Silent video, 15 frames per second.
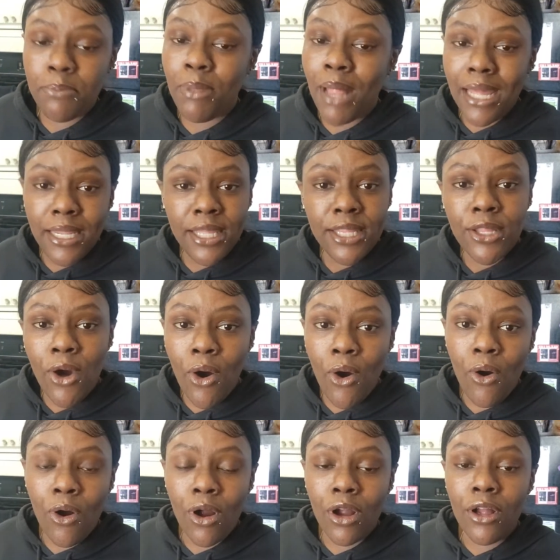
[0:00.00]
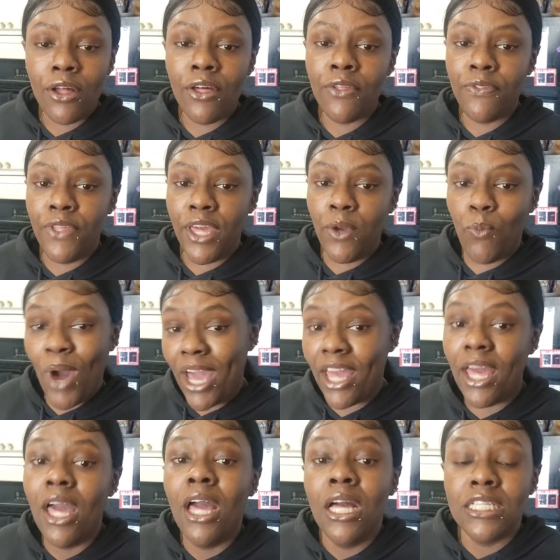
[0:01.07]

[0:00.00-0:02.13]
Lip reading: Blondies are the white